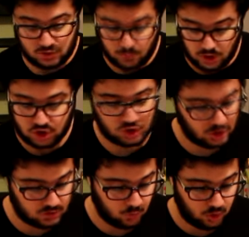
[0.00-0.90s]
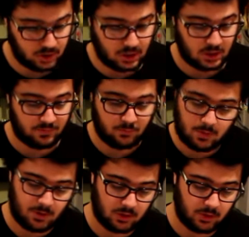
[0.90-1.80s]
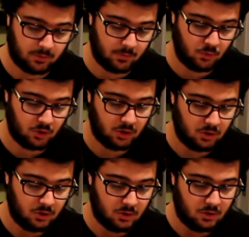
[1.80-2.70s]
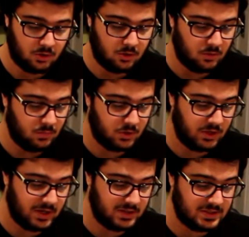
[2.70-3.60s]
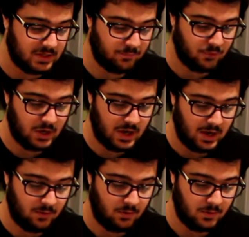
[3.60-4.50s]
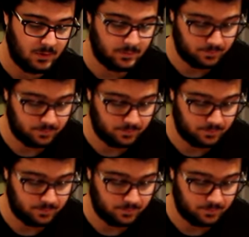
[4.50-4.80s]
much is more than enough, maybe a little bit more. But that is it for now.